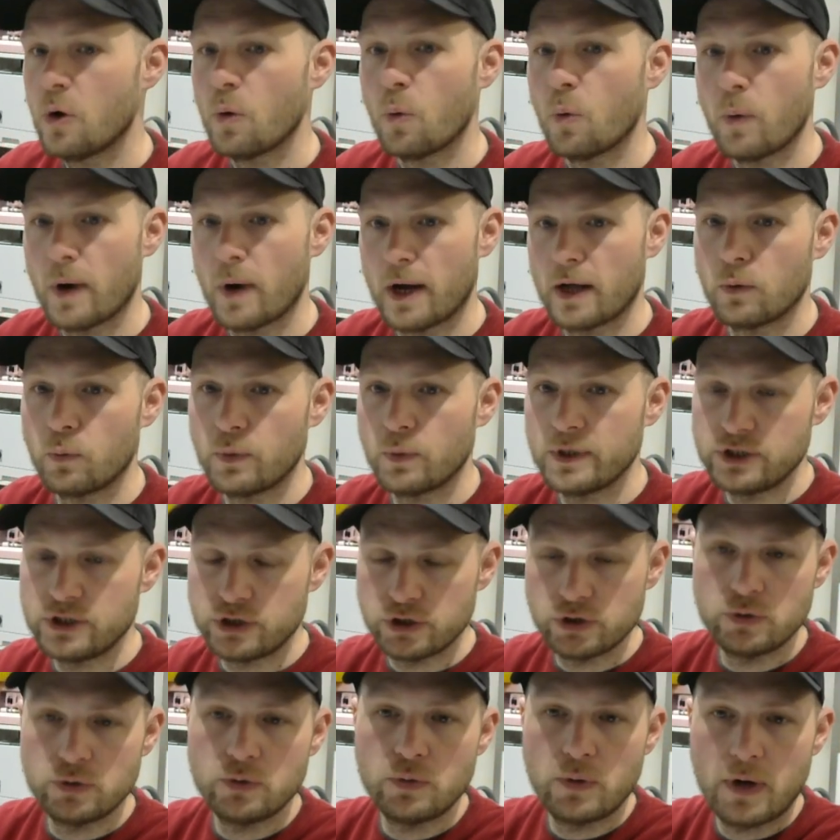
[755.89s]
Well, we
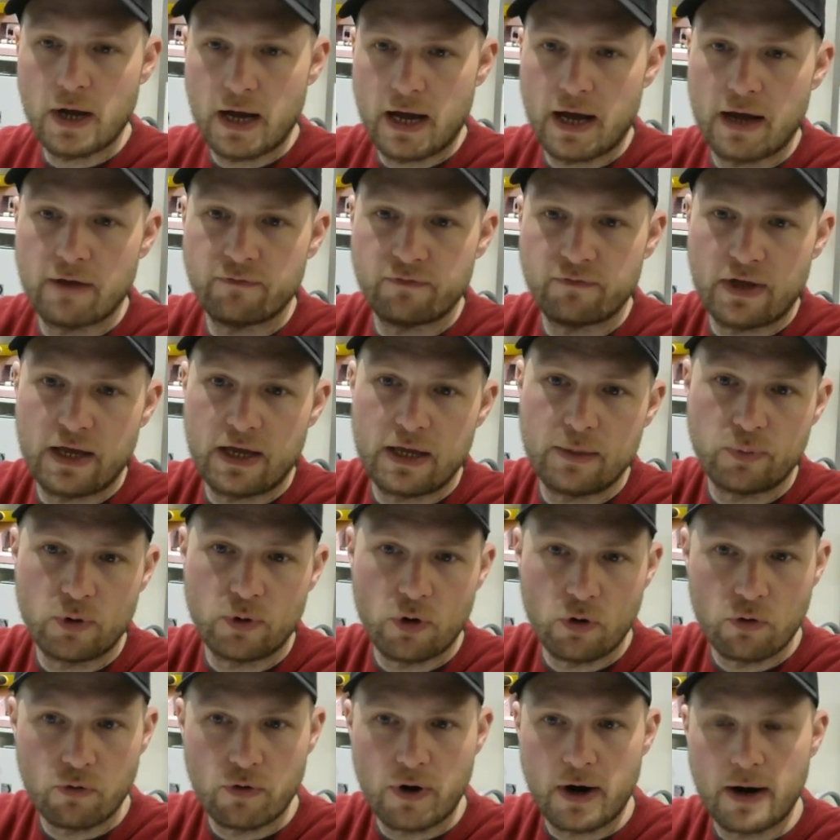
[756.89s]
do have a
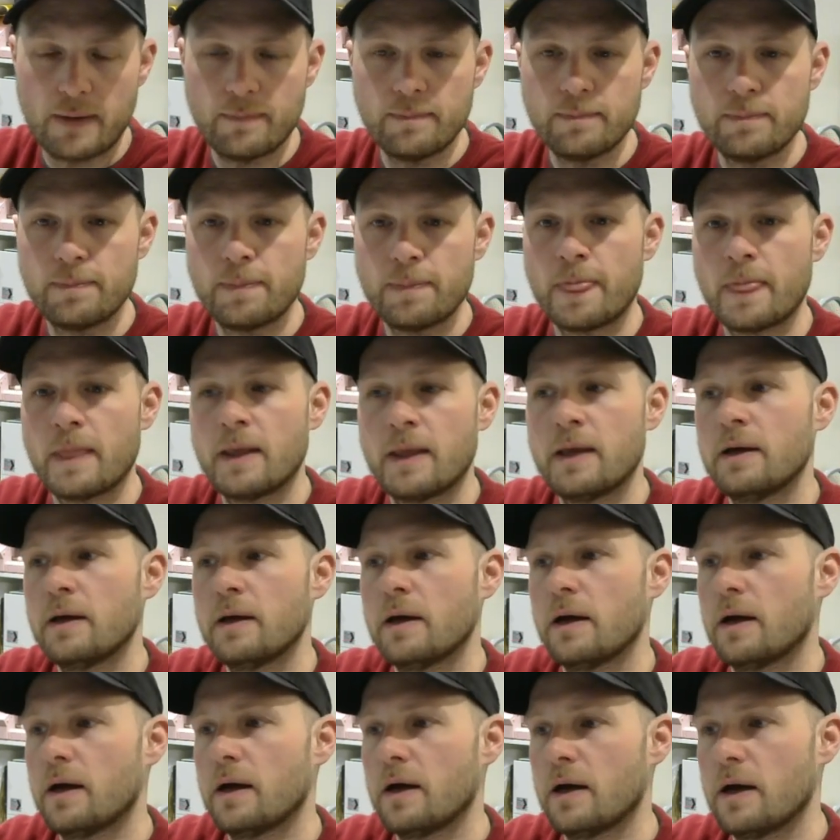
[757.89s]
program
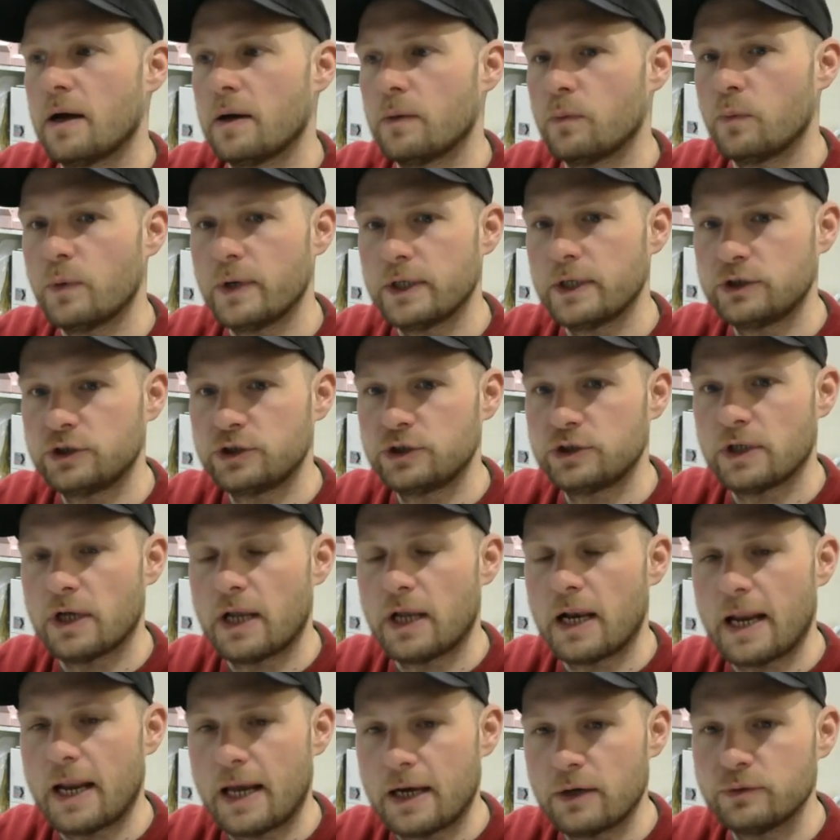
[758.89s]
which
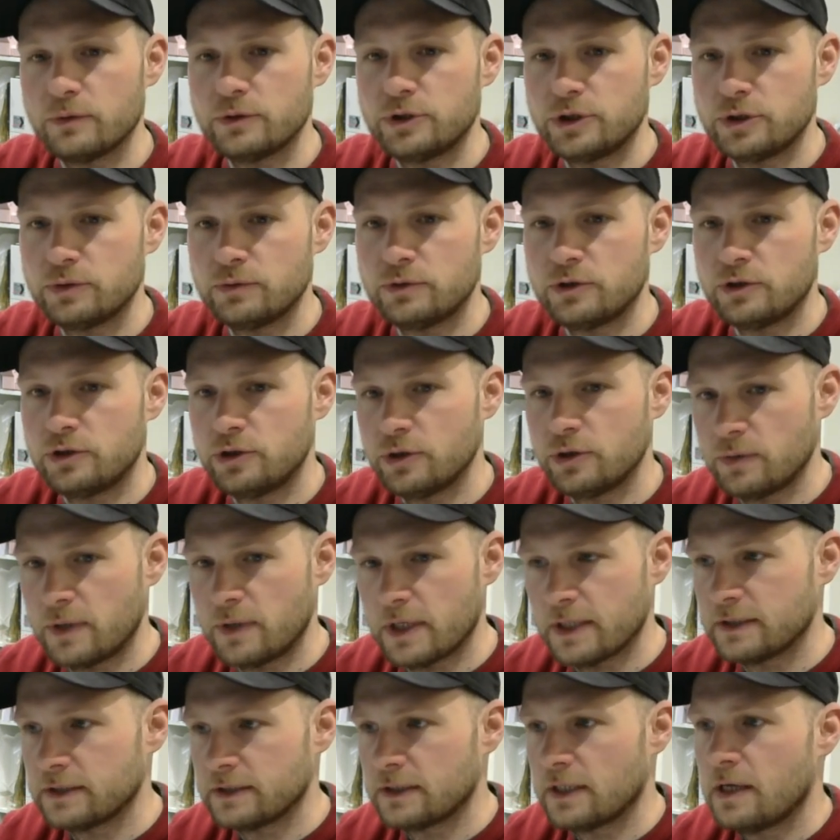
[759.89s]
allows you to do
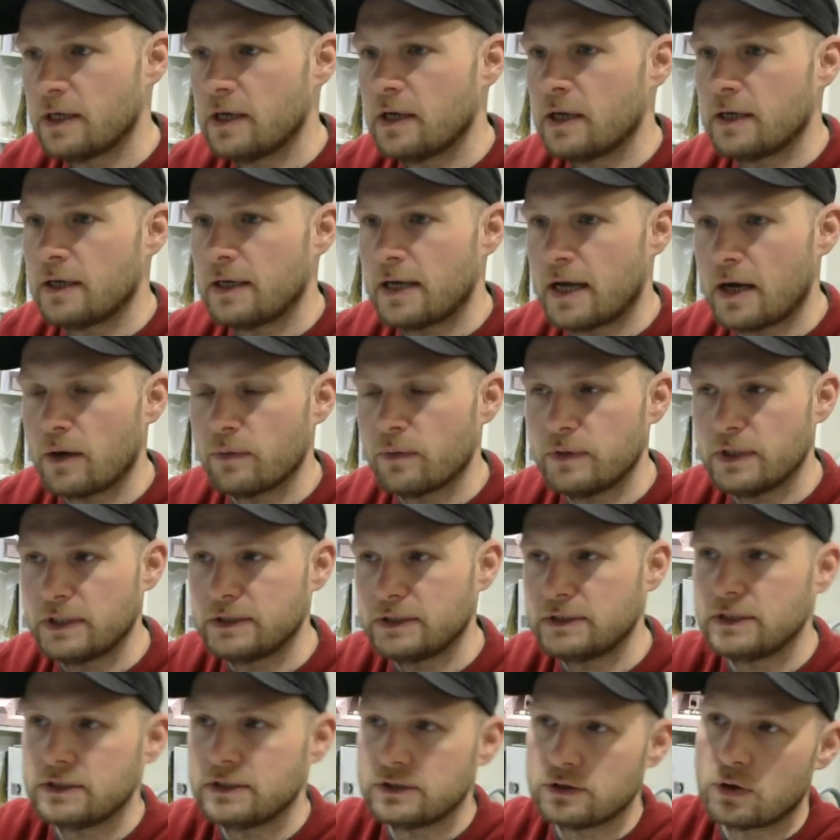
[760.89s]
this. Now,
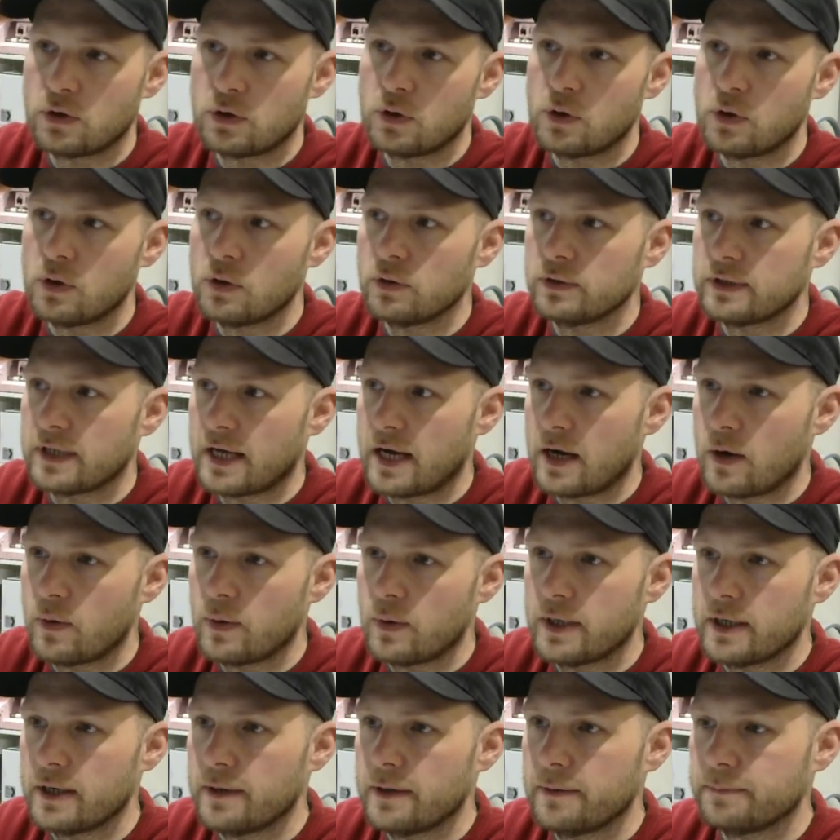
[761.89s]
this is called
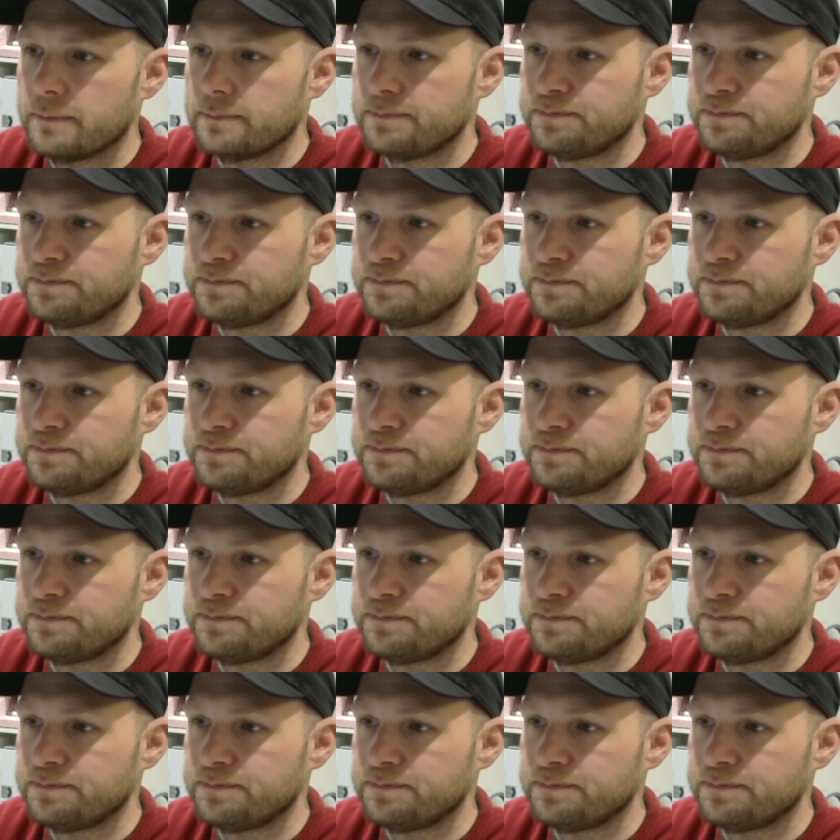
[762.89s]
our